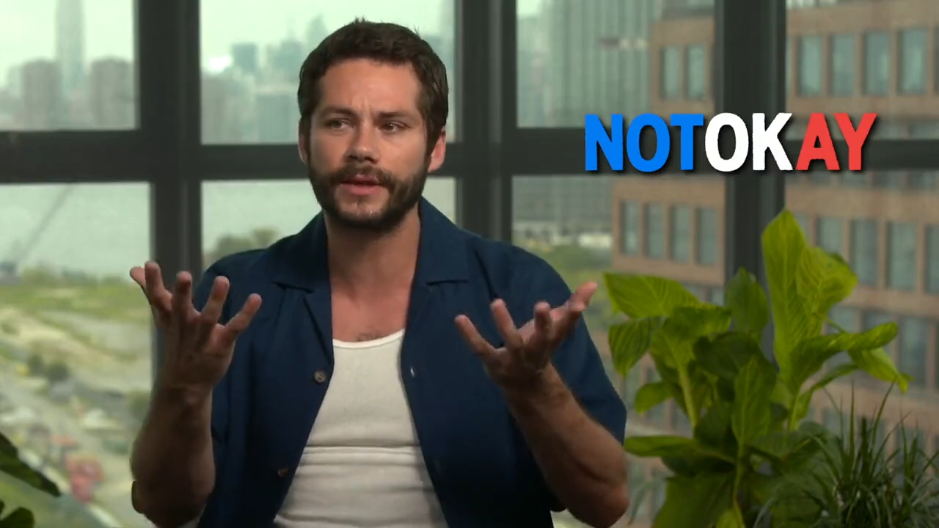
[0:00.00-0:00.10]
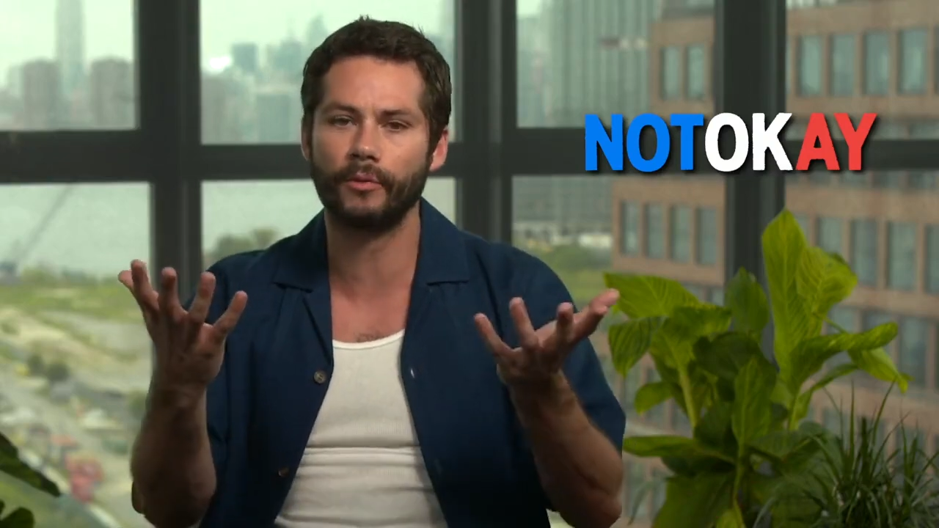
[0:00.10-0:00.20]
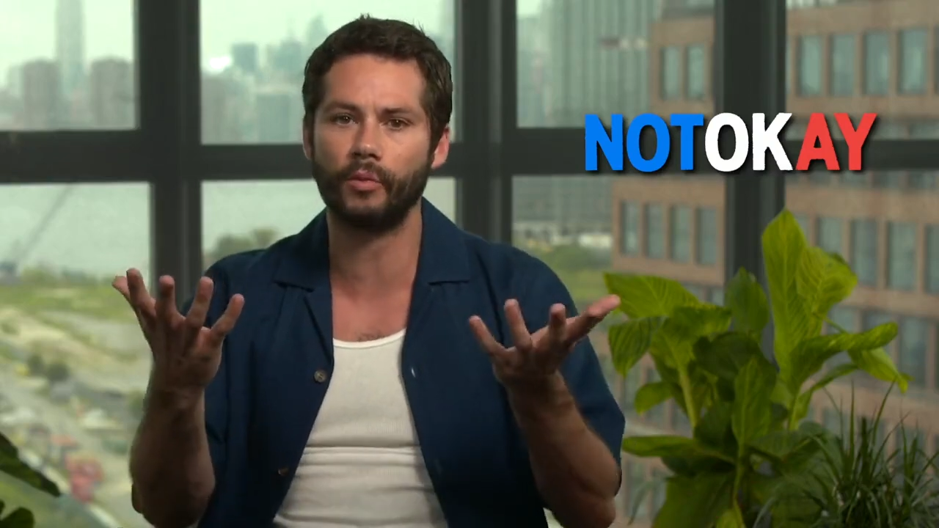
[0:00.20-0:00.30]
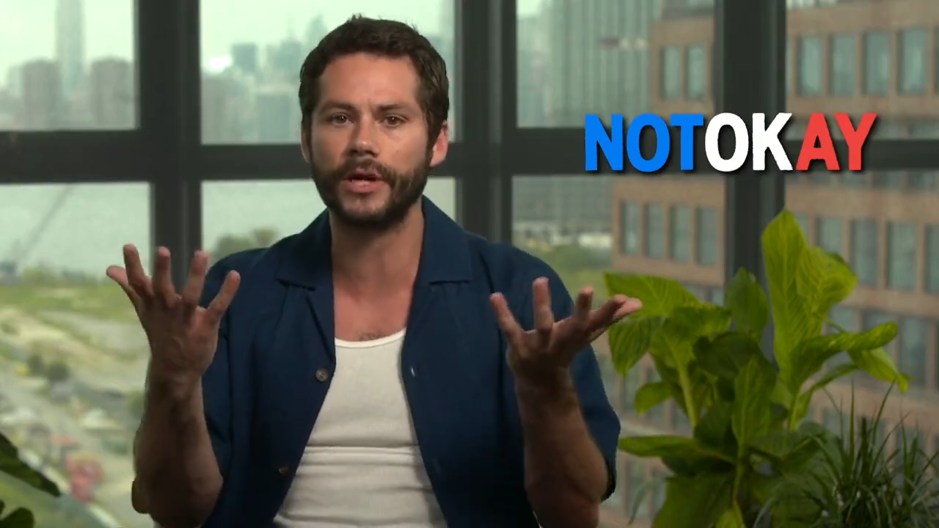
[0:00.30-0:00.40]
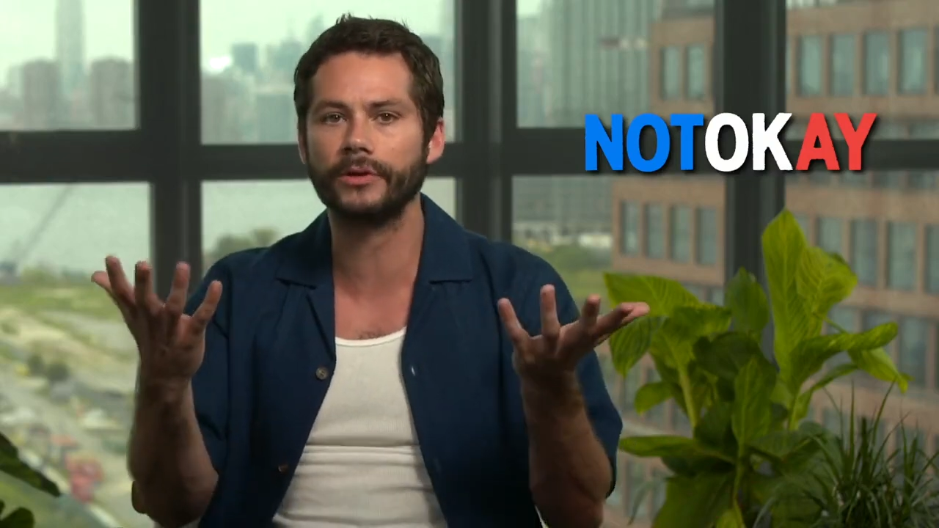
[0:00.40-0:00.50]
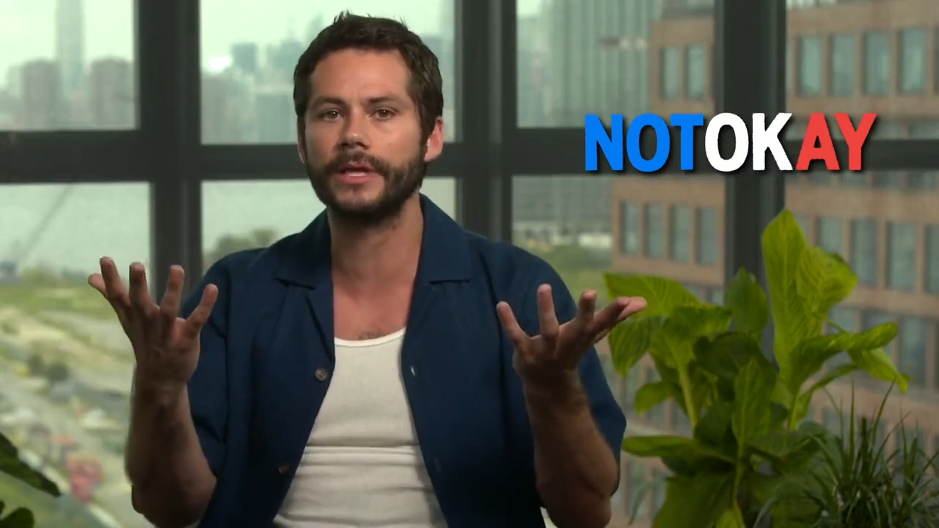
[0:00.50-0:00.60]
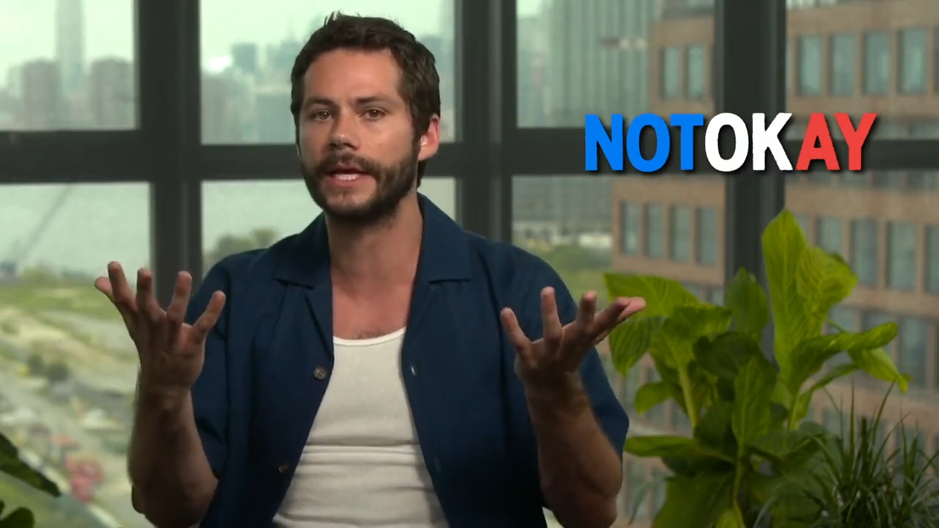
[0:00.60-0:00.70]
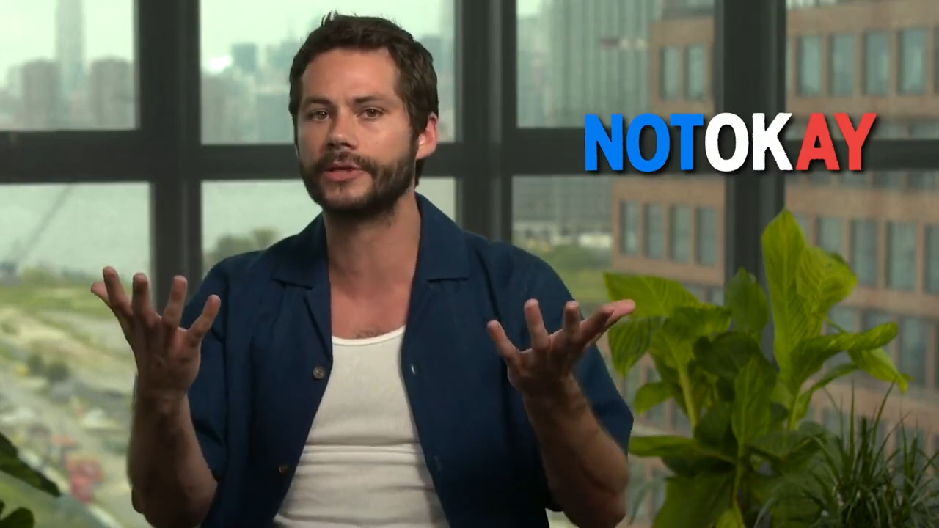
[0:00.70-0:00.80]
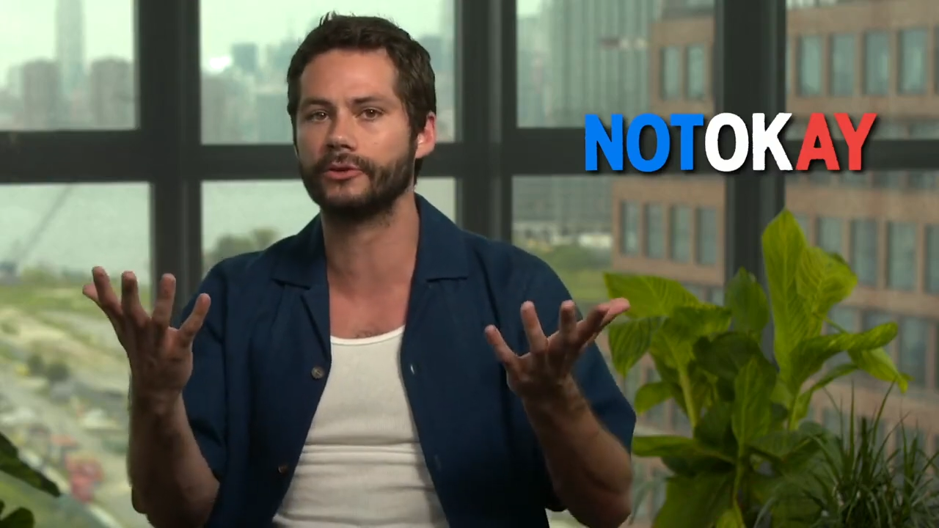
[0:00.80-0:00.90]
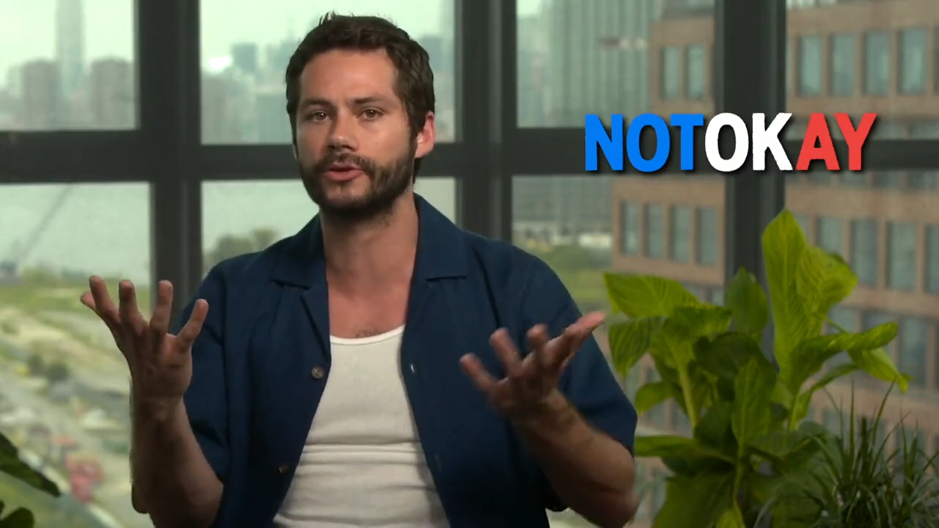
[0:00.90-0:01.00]
that weirdly
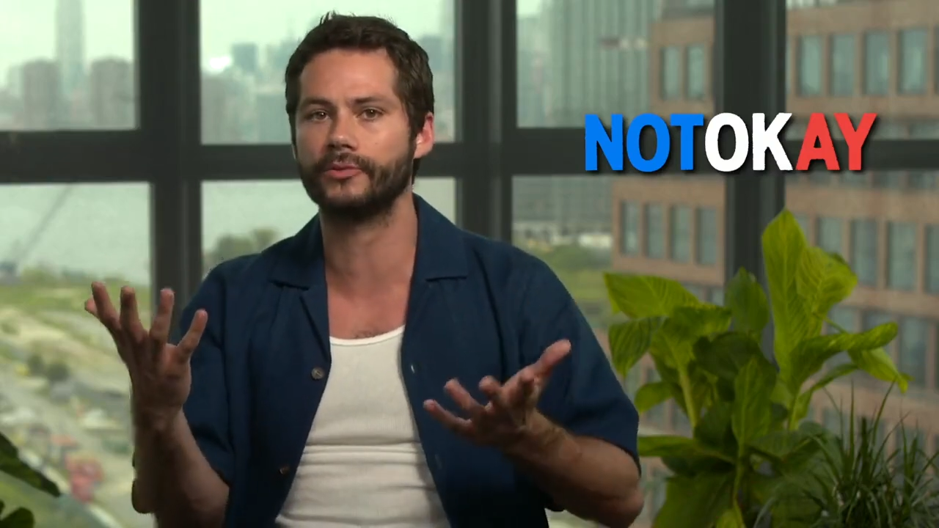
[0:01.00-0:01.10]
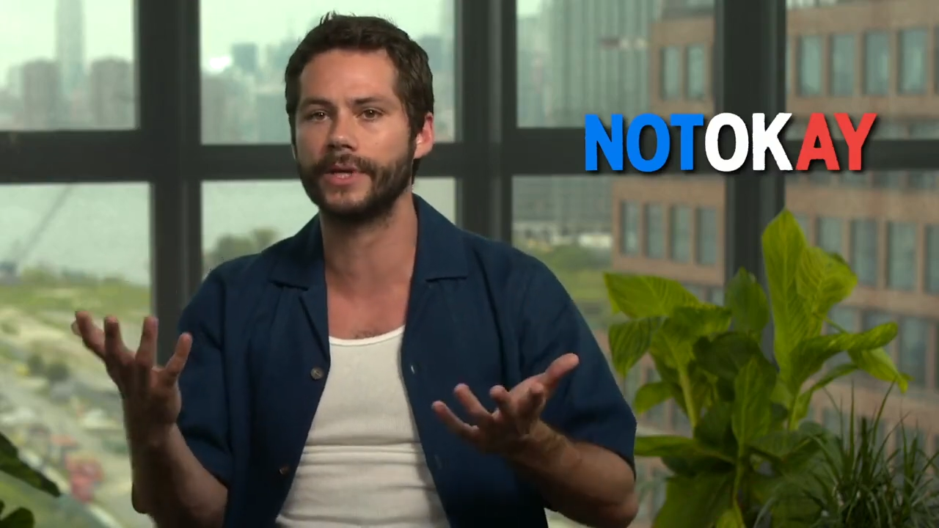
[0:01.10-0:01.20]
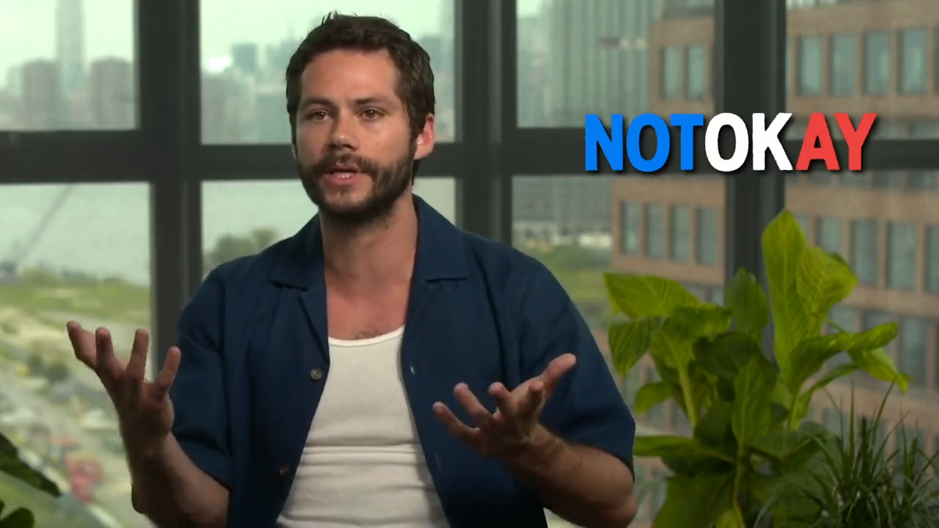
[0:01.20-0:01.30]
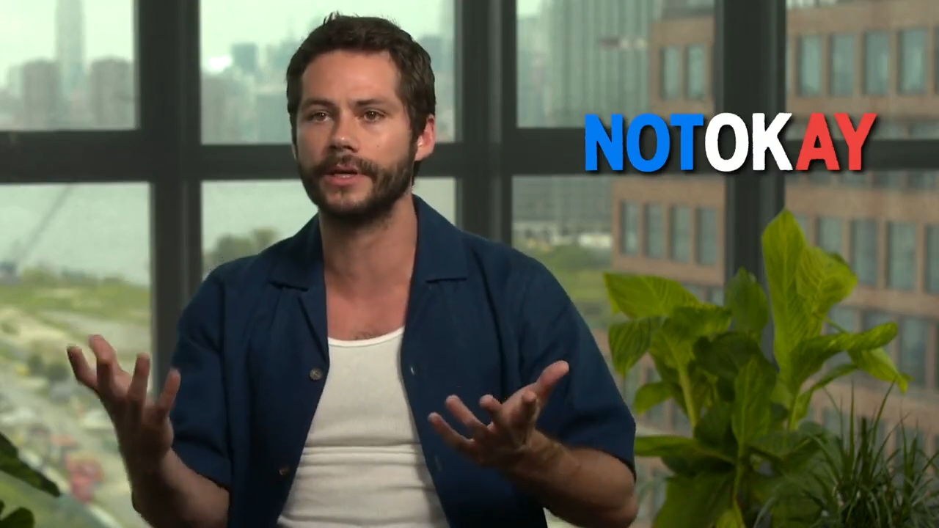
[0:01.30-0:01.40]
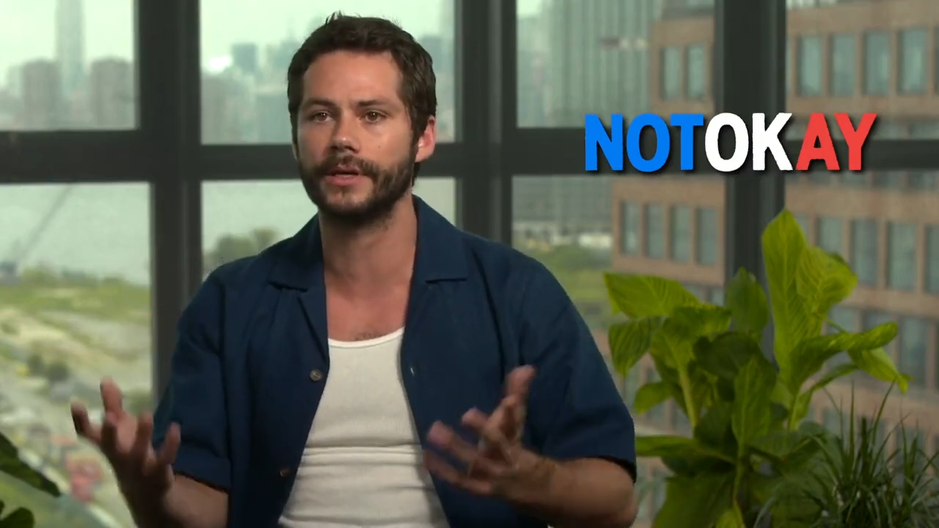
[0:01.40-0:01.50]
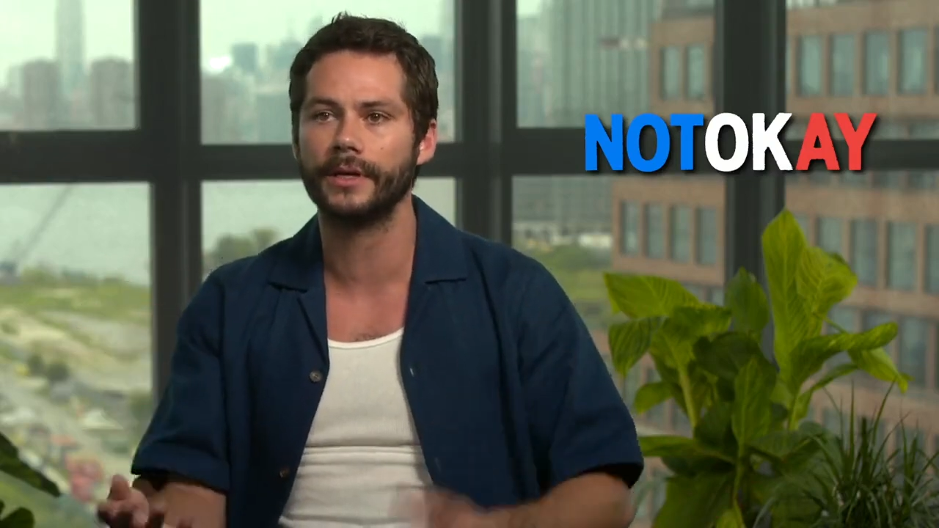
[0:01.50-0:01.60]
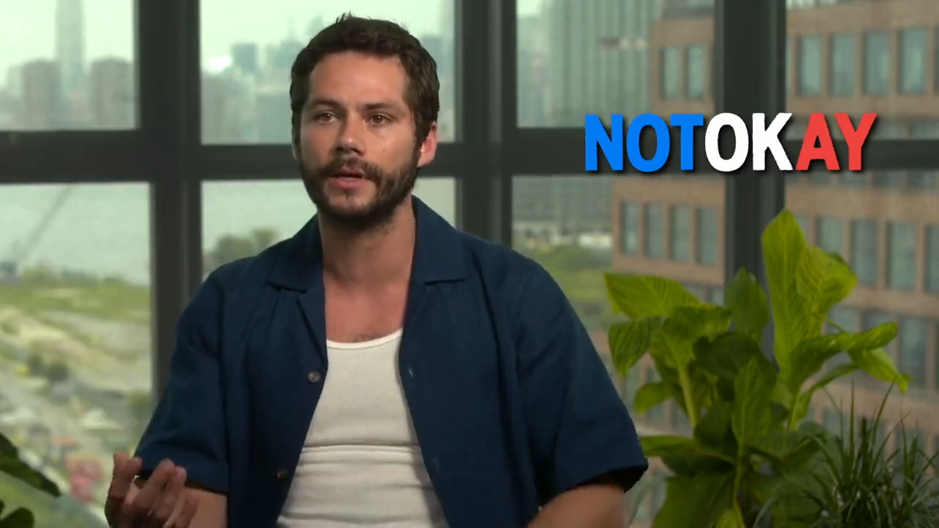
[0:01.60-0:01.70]
like social media